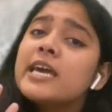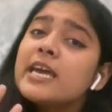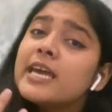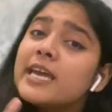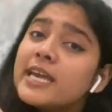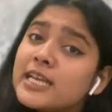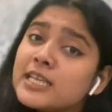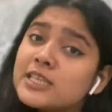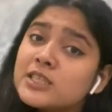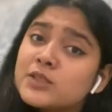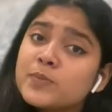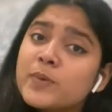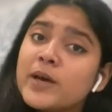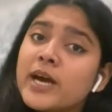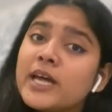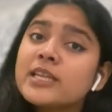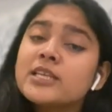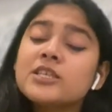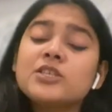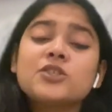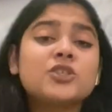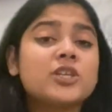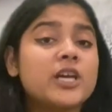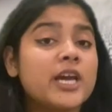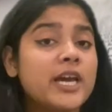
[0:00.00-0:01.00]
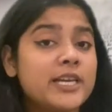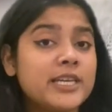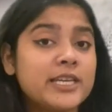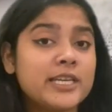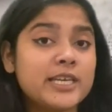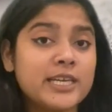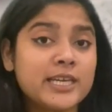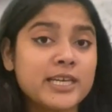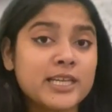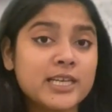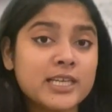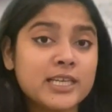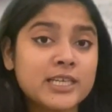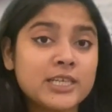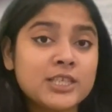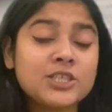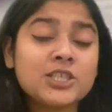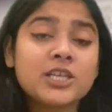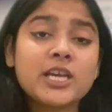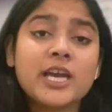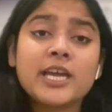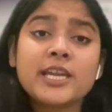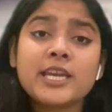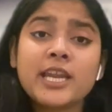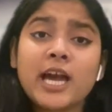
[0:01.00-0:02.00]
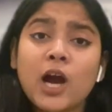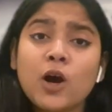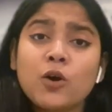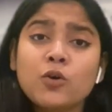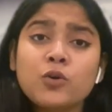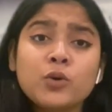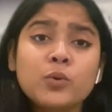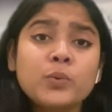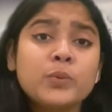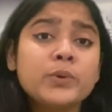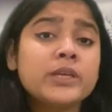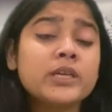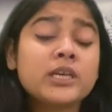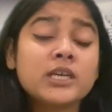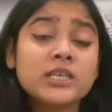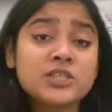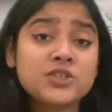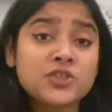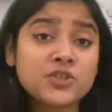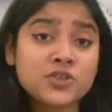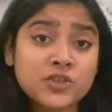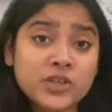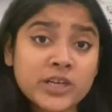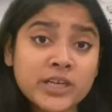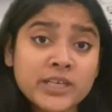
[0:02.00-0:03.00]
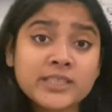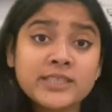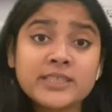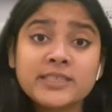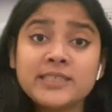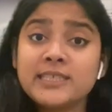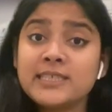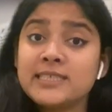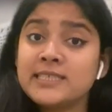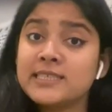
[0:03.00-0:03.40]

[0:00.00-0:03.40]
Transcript: in Spanish and English and how do we construct these